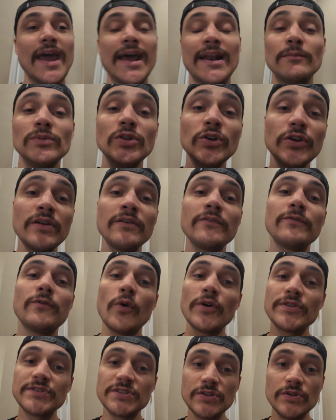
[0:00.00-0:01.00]
And I'm looking
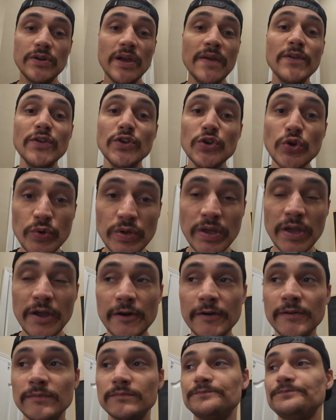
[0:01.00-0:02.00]
forward to, in the new
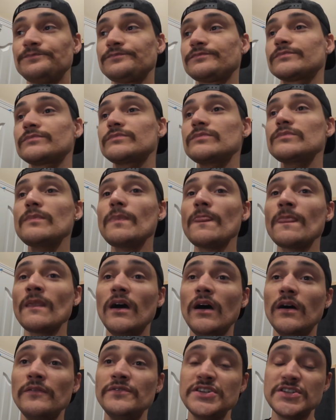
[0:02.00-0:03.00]
year,
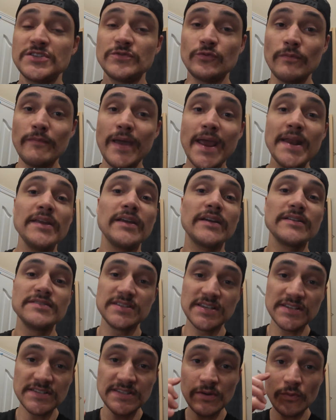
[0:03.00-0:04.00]
of just remaining
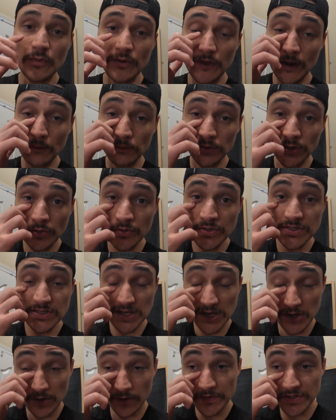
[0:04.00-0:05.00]
consistent with uploads
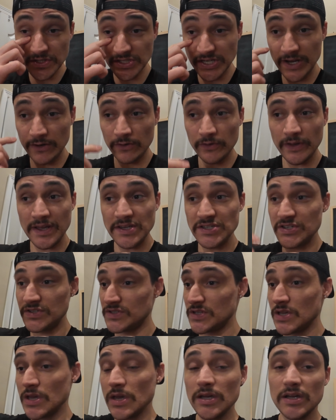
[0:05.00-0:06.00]
here on this channel and
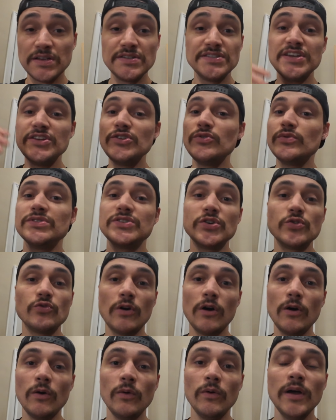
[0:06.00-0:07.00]
just continuing to
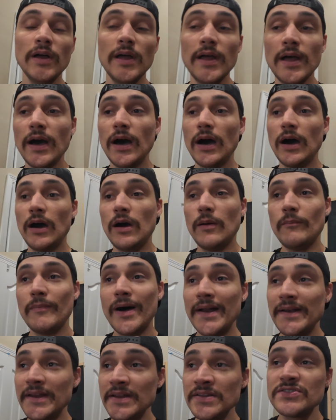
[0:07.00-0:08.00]
grow.
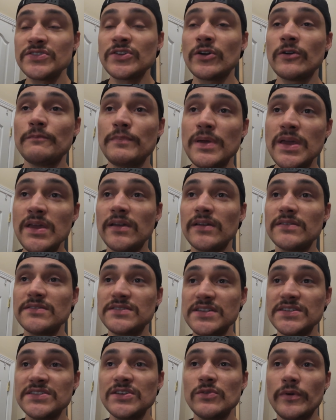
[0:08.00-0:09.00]
I didn't start being
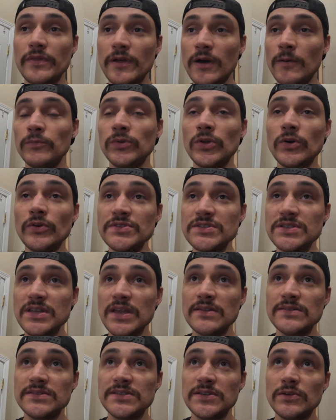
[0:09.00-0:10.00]
consistent with
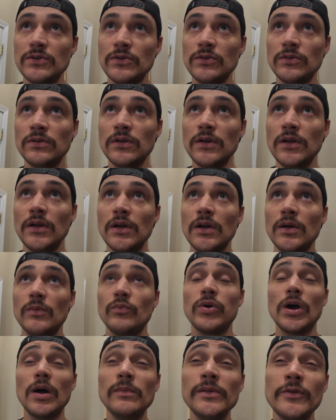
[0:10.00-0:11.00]
uploads until
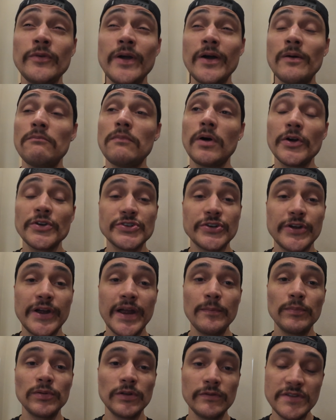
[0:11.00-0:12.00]
probably around March or
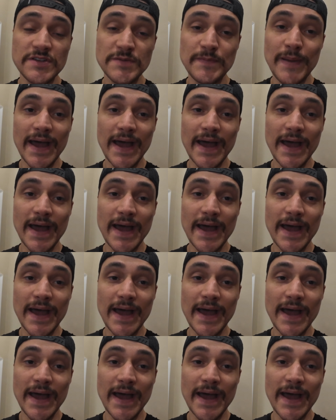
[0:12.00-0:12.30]
April of this